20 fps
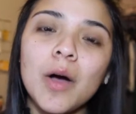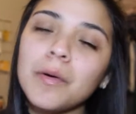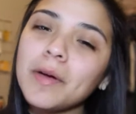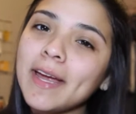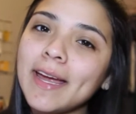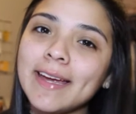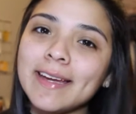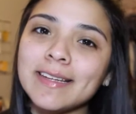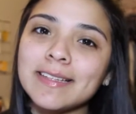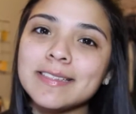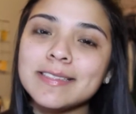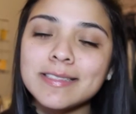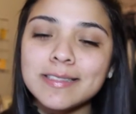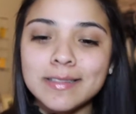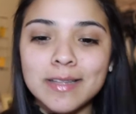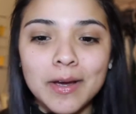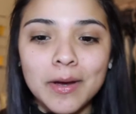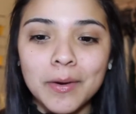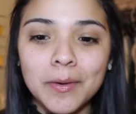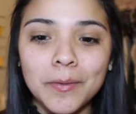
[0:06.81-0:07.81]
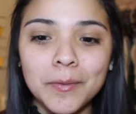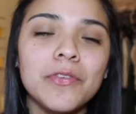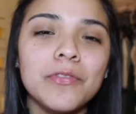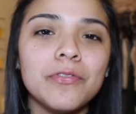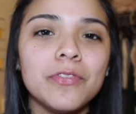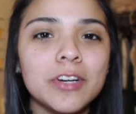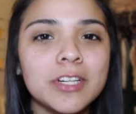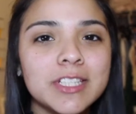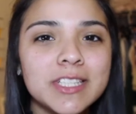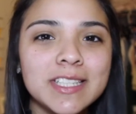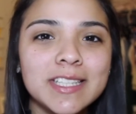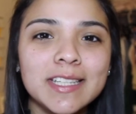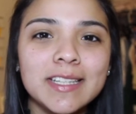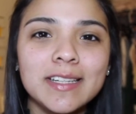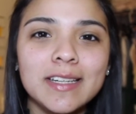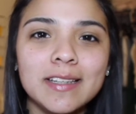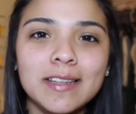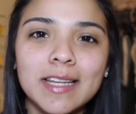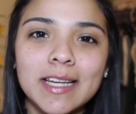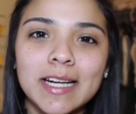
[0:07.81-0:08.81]
Okay, so the first
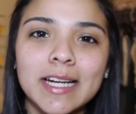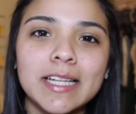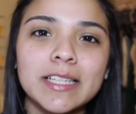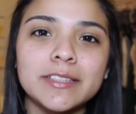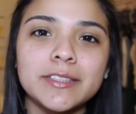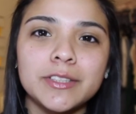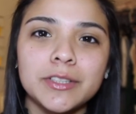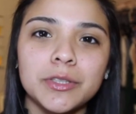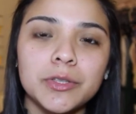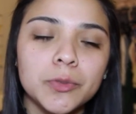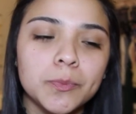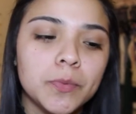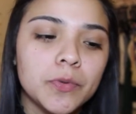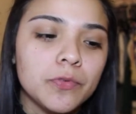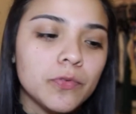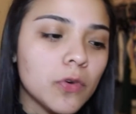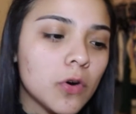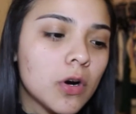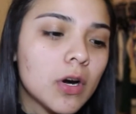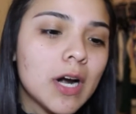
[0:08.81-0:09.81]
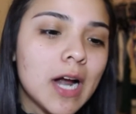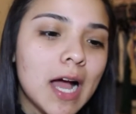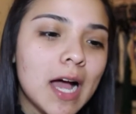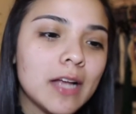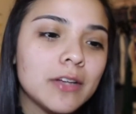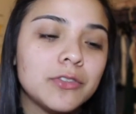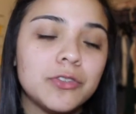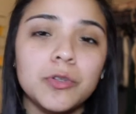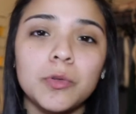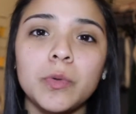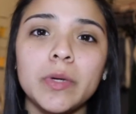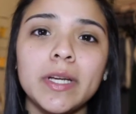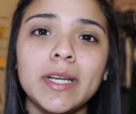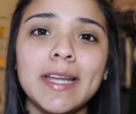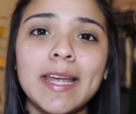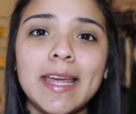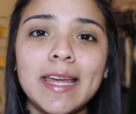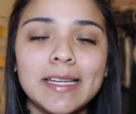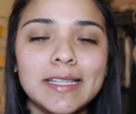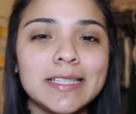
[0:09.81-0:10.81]
thing that I do before
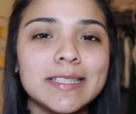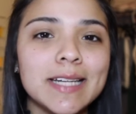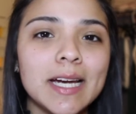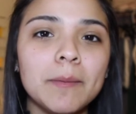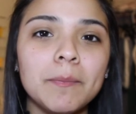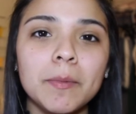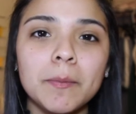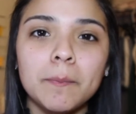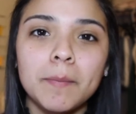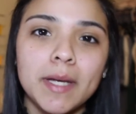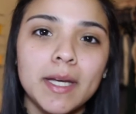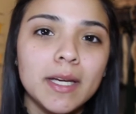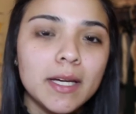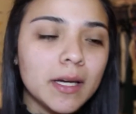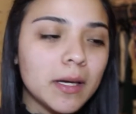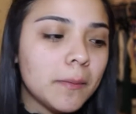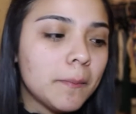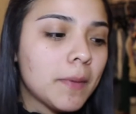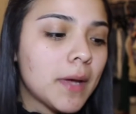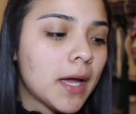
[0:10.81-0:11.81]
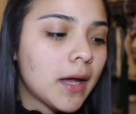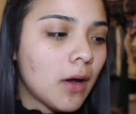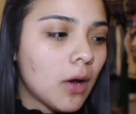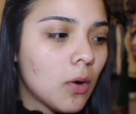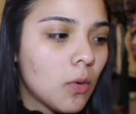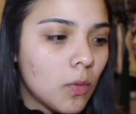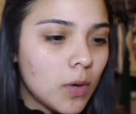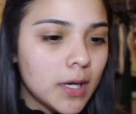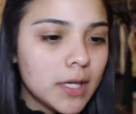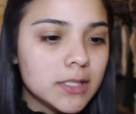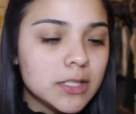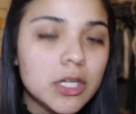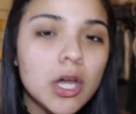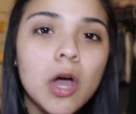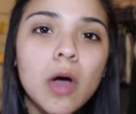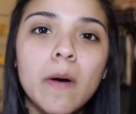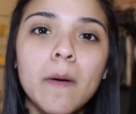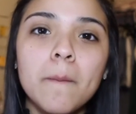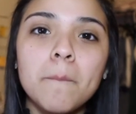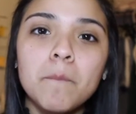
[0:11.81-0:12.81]
doing any type of makeup, I always
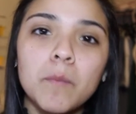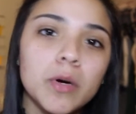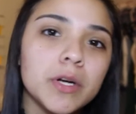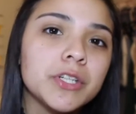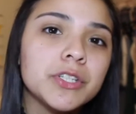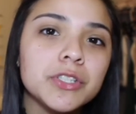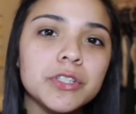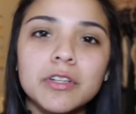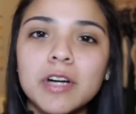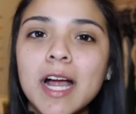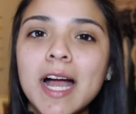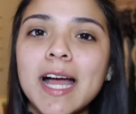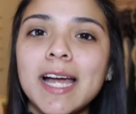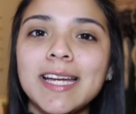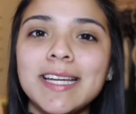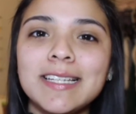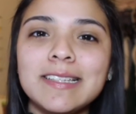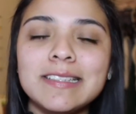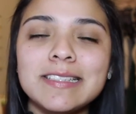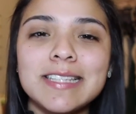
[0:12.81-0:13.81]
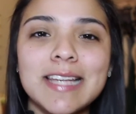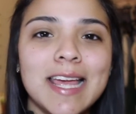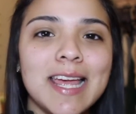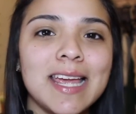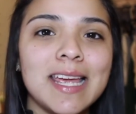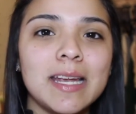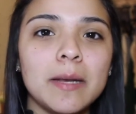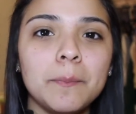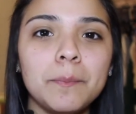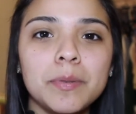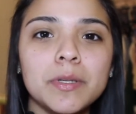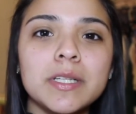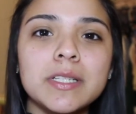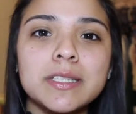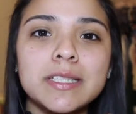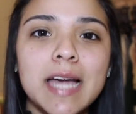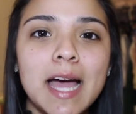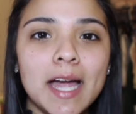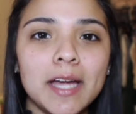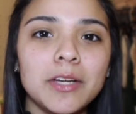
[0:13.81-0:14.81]
moisturize and
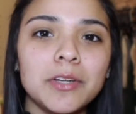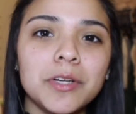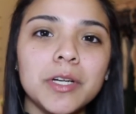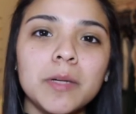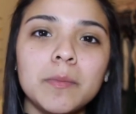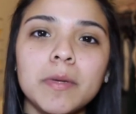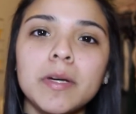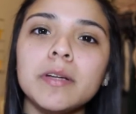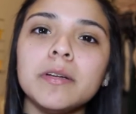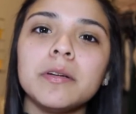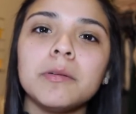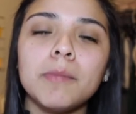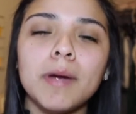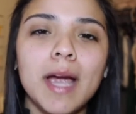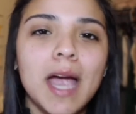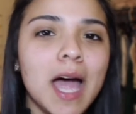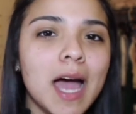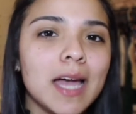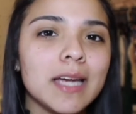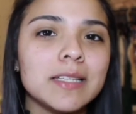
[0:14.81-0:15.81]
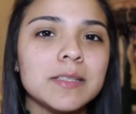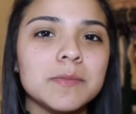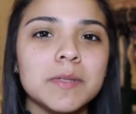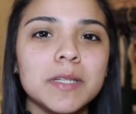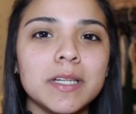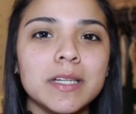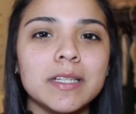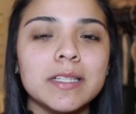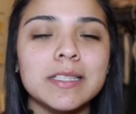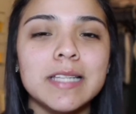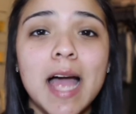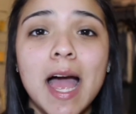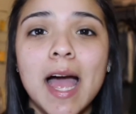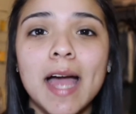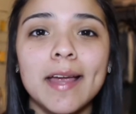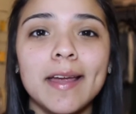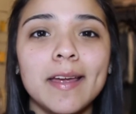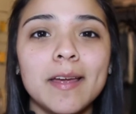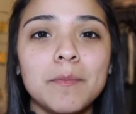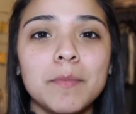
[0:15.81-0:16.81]
put eye cream under my eyes because
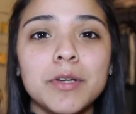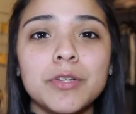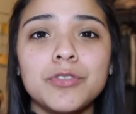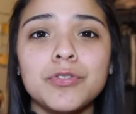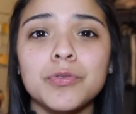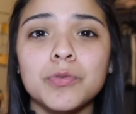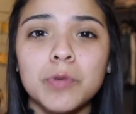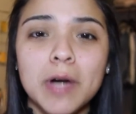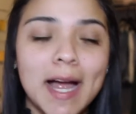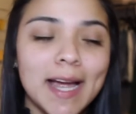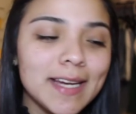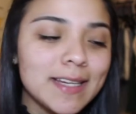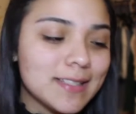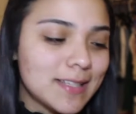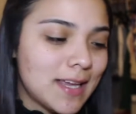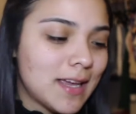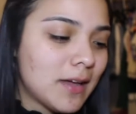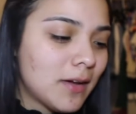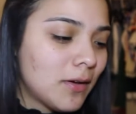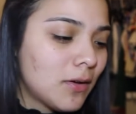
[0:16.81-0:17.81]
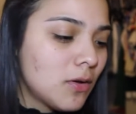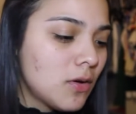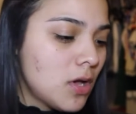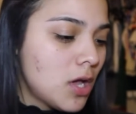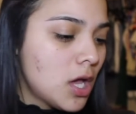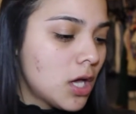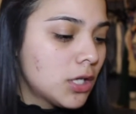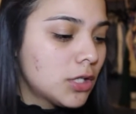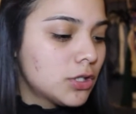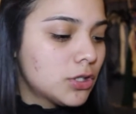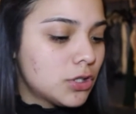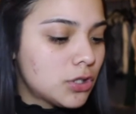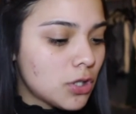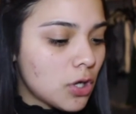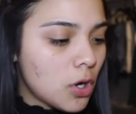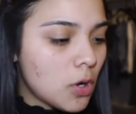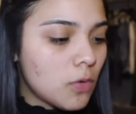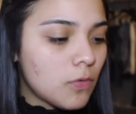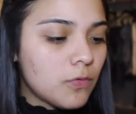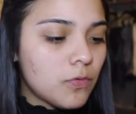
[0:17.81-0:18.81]
I am dry as hell.
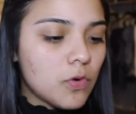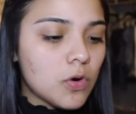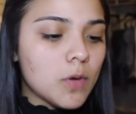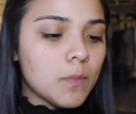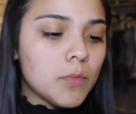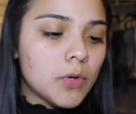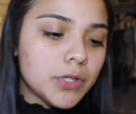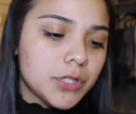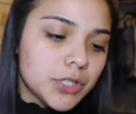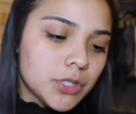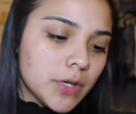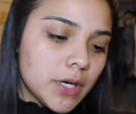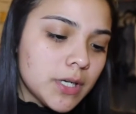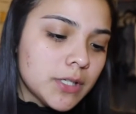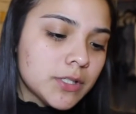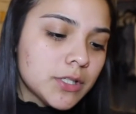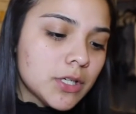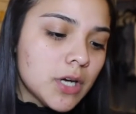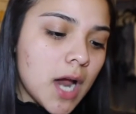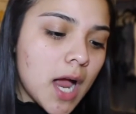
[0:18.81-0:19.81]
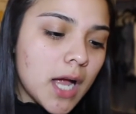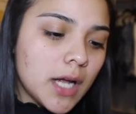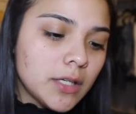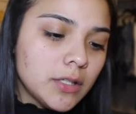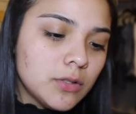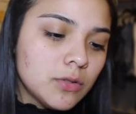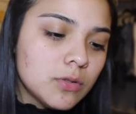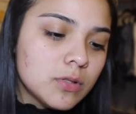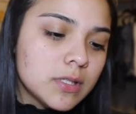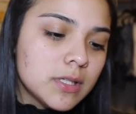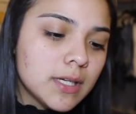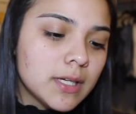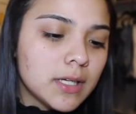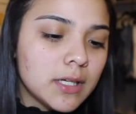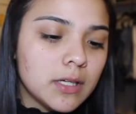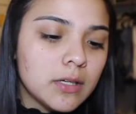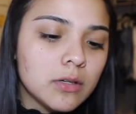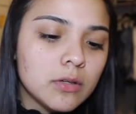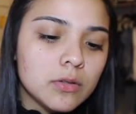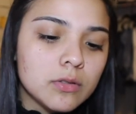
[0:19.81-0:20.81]
So for moisturizer, I use the
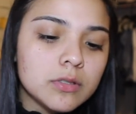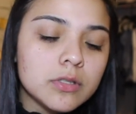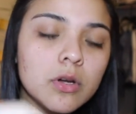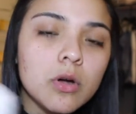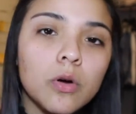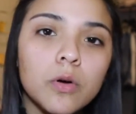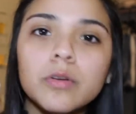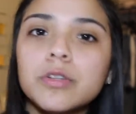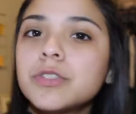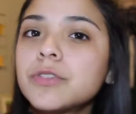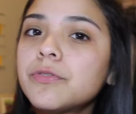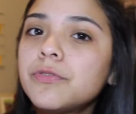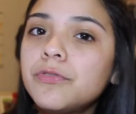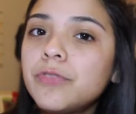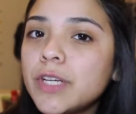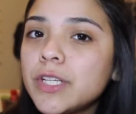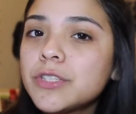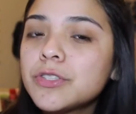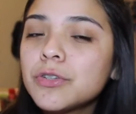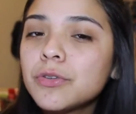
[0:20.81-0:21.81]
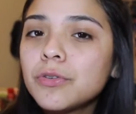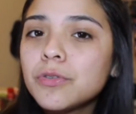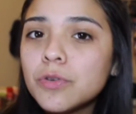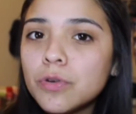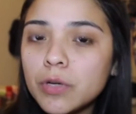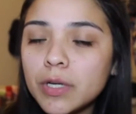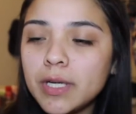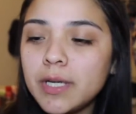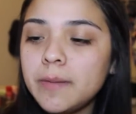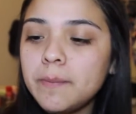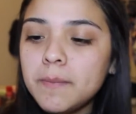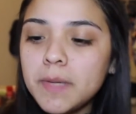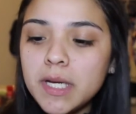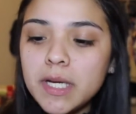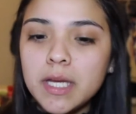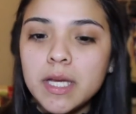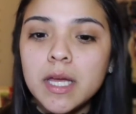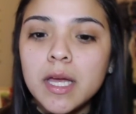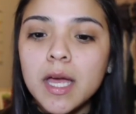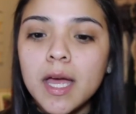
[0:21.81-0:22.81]
Kiehl's Ultra Facial
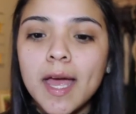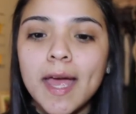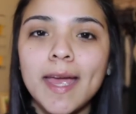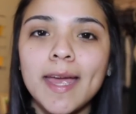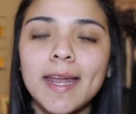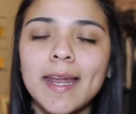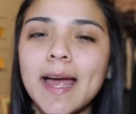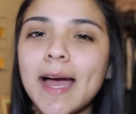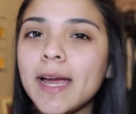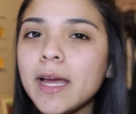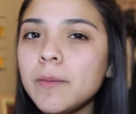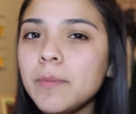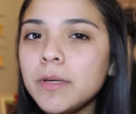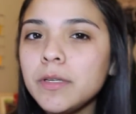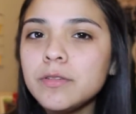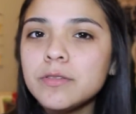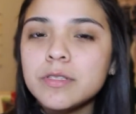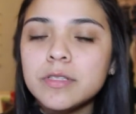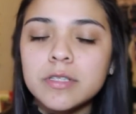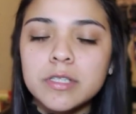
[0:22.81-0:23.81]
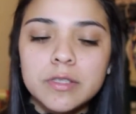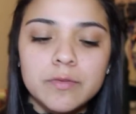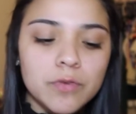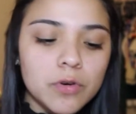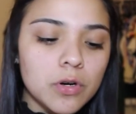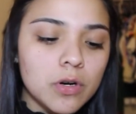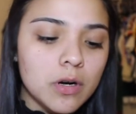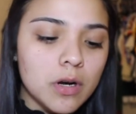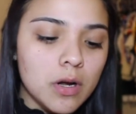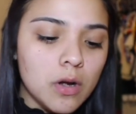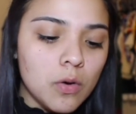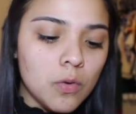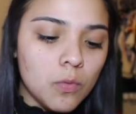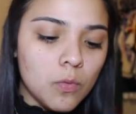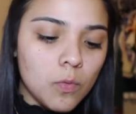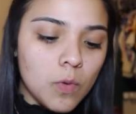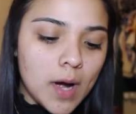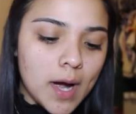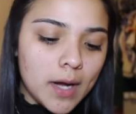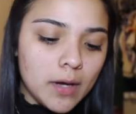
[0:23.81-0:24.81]
Cream. And I have been using this for a
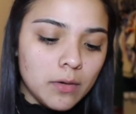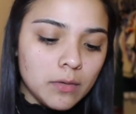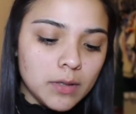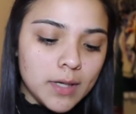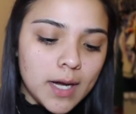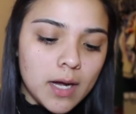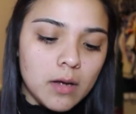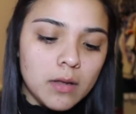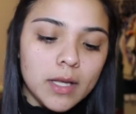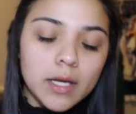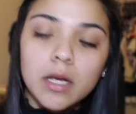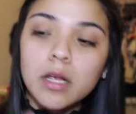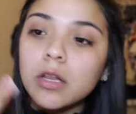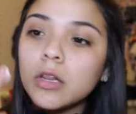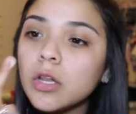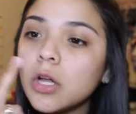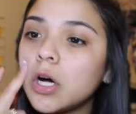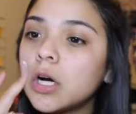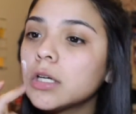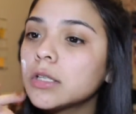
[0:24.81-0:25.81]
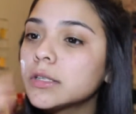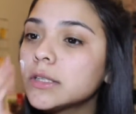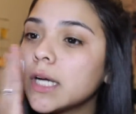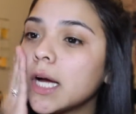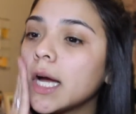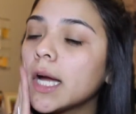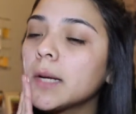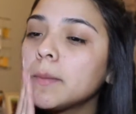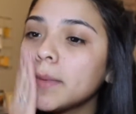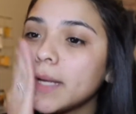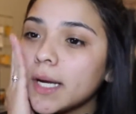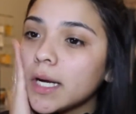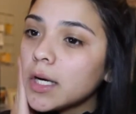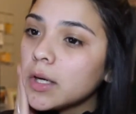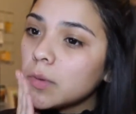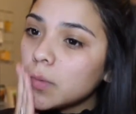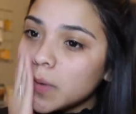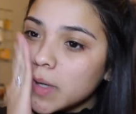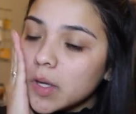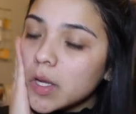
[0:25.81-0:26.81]
while now, like a long time
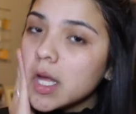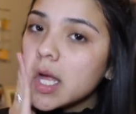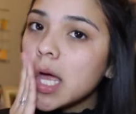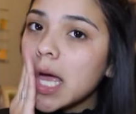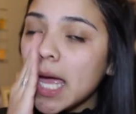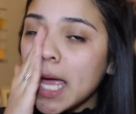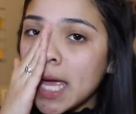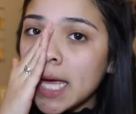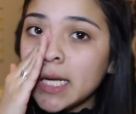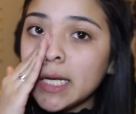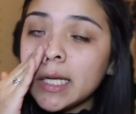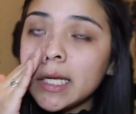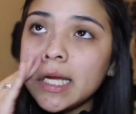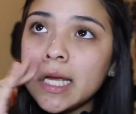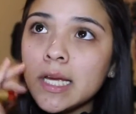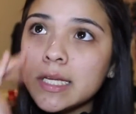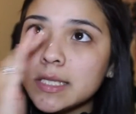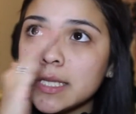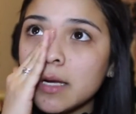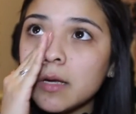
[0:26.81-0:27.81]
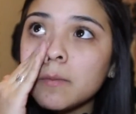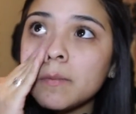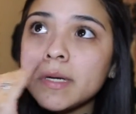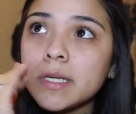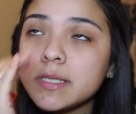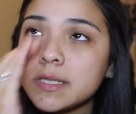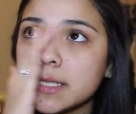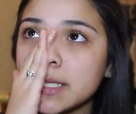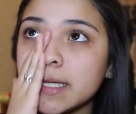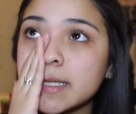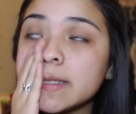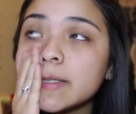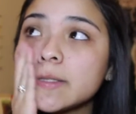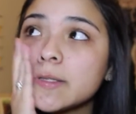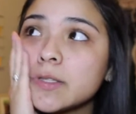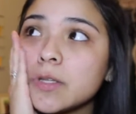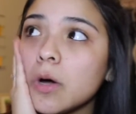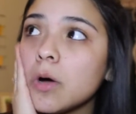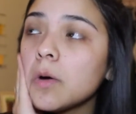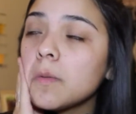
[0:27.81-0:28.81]
now. And it has helped my skin
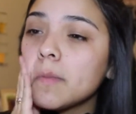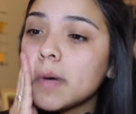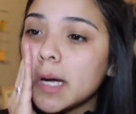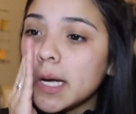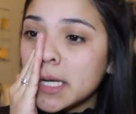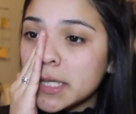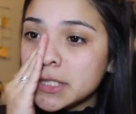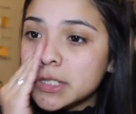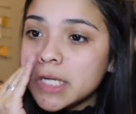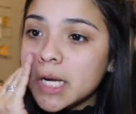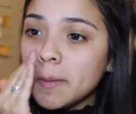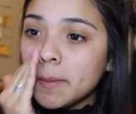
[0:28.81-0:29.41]
so much.